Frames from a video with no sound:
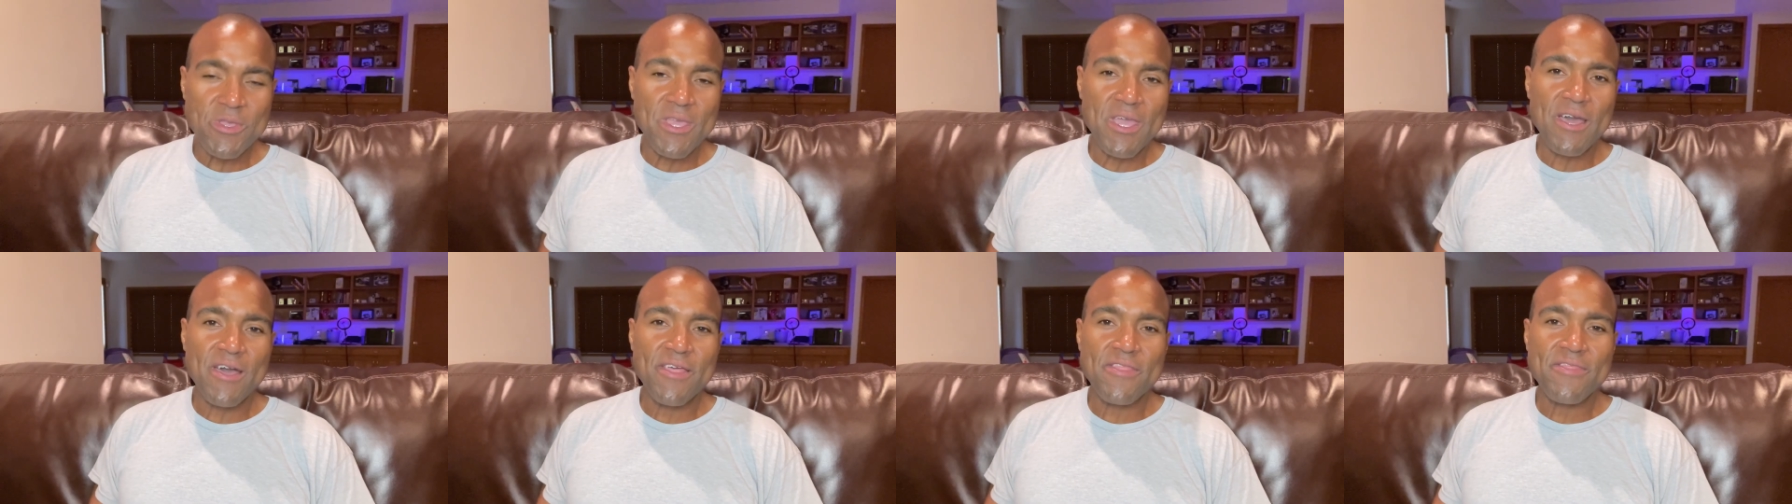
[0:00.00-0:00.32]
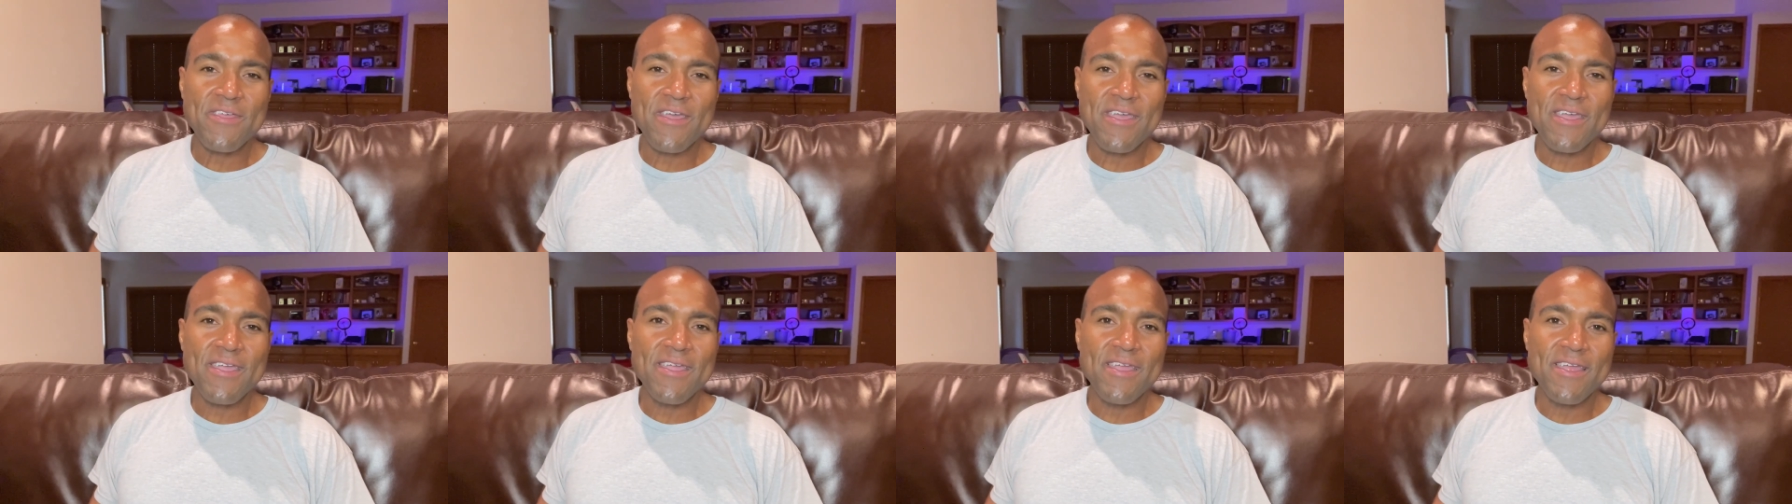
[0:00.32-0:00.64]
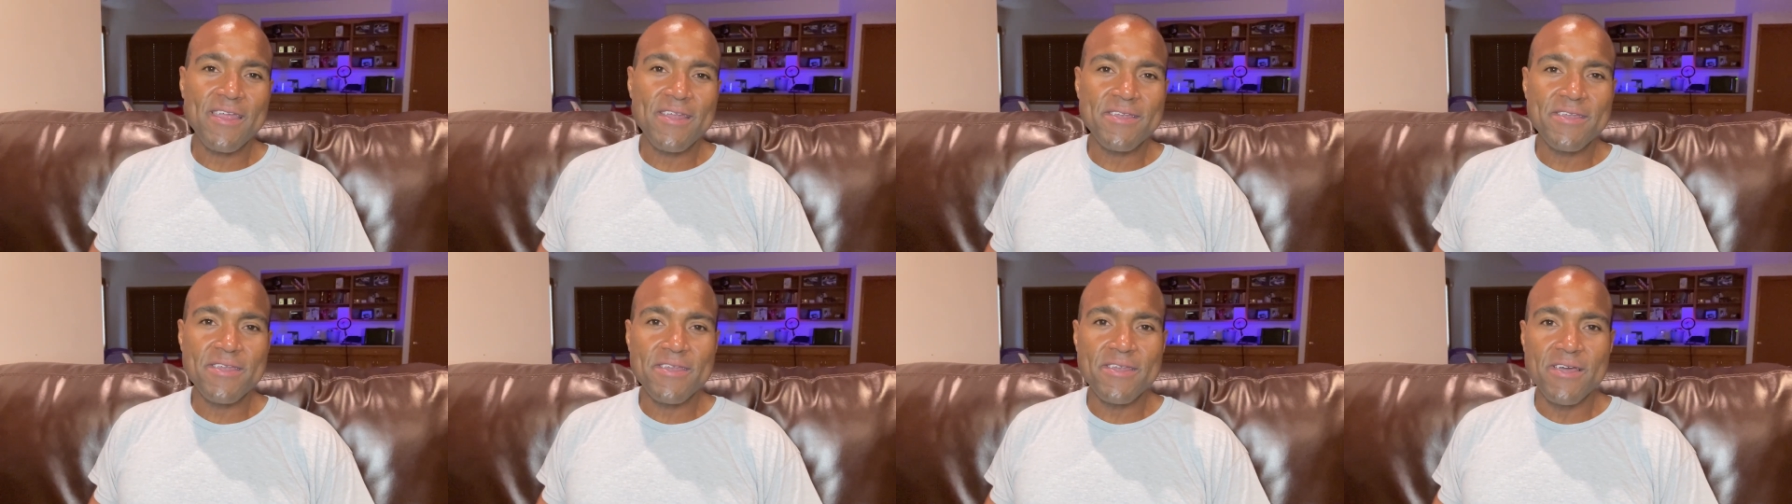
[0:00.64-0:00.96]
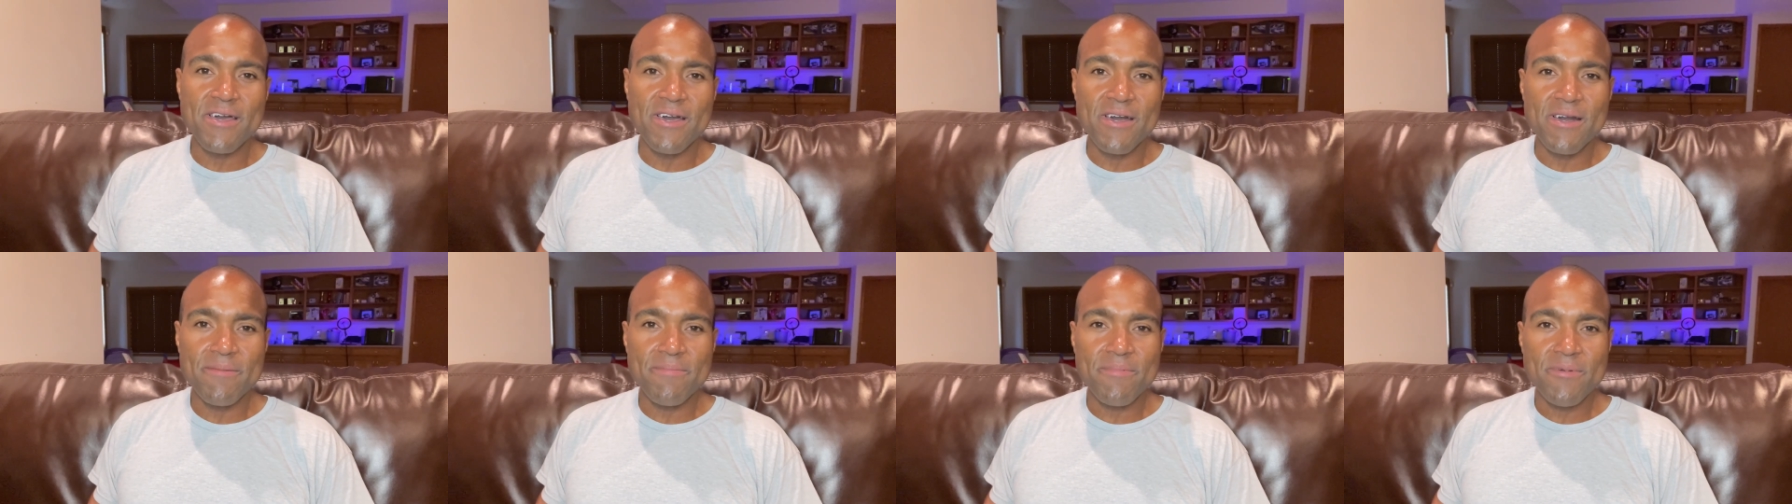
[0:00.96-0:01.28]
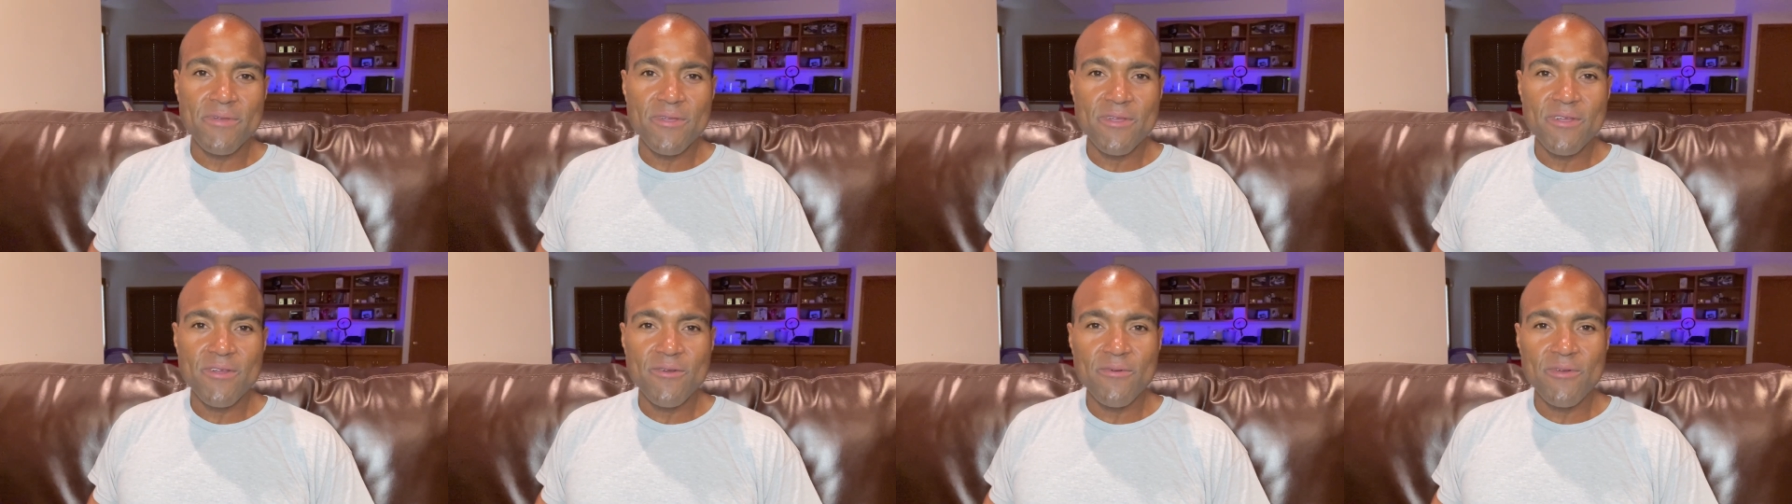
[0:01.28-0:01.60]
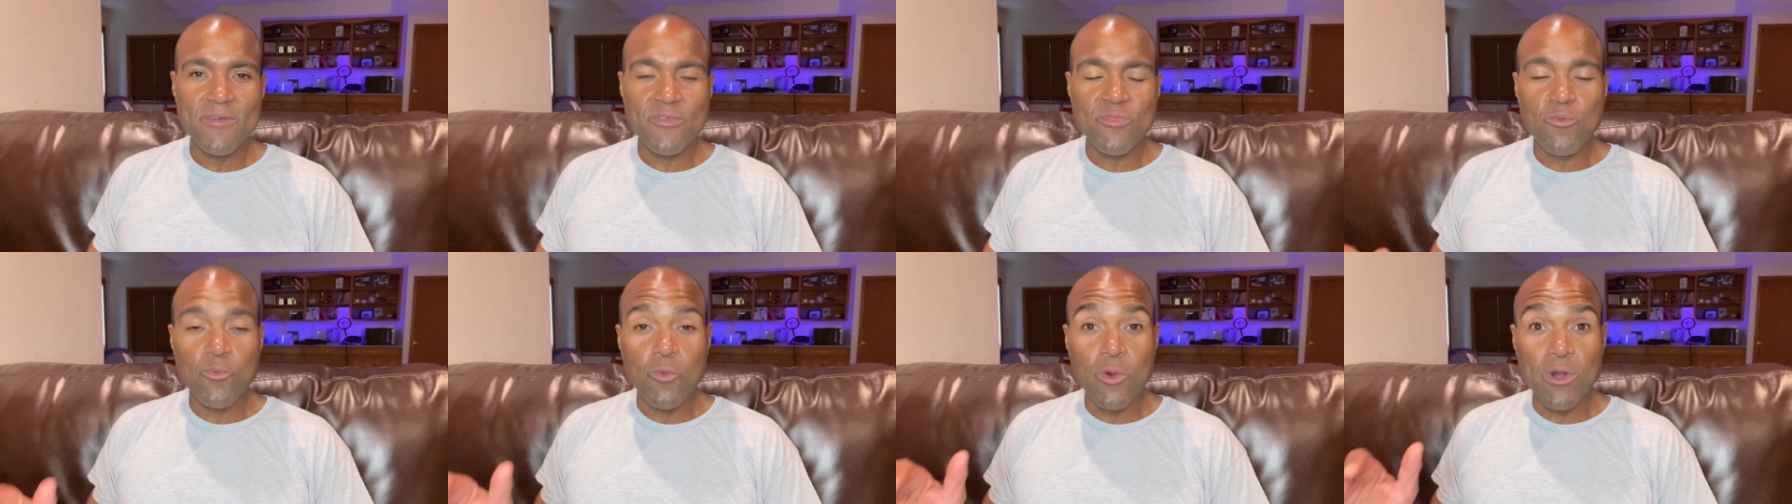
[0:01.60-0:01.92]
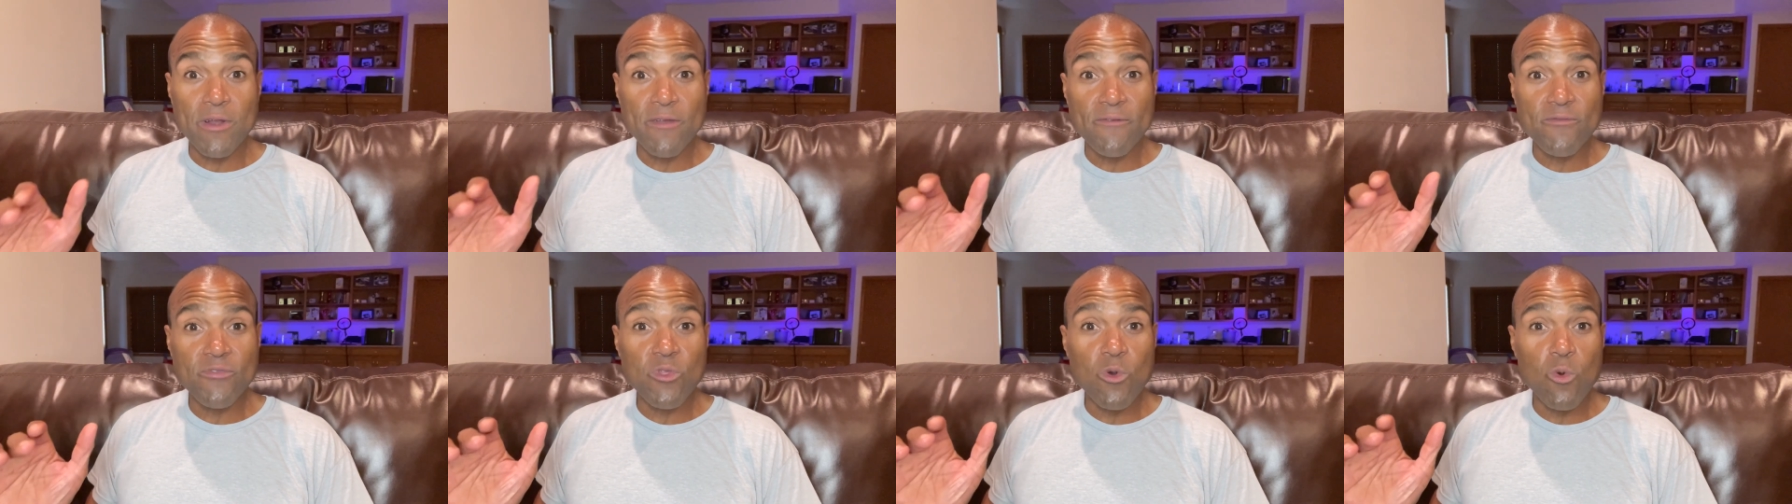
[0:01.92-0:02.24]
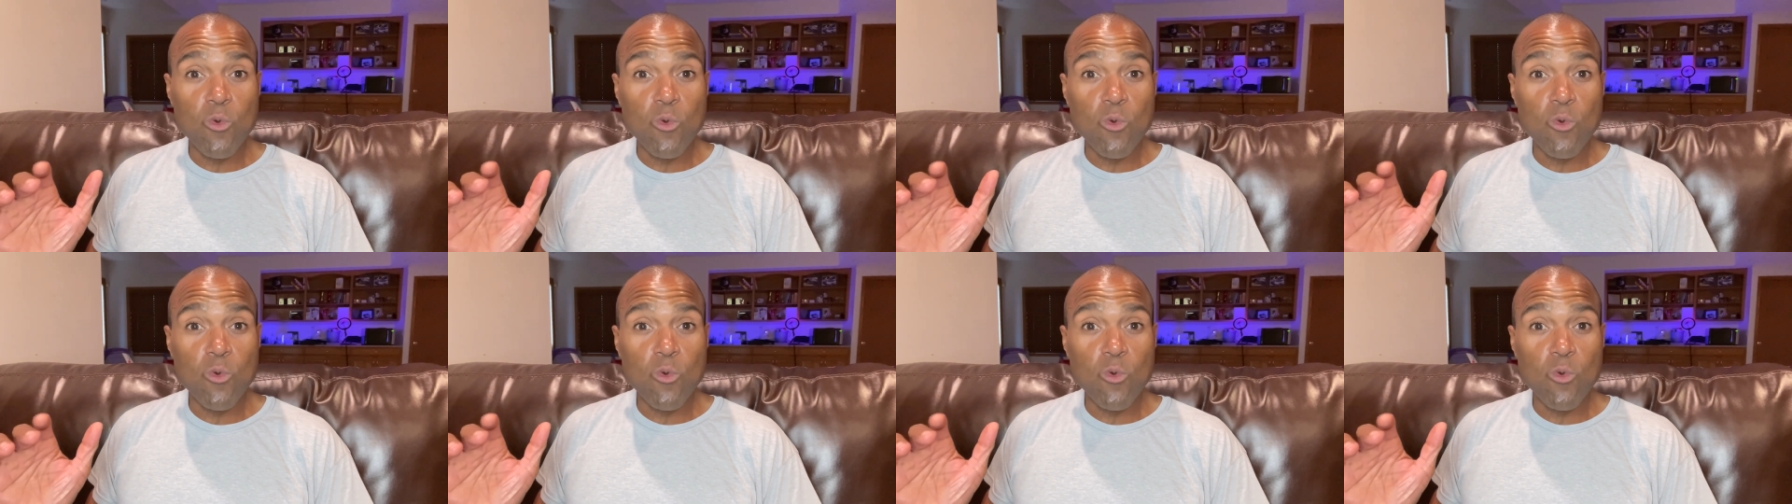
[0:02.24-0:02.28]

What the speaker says: yeah, they ended up with one of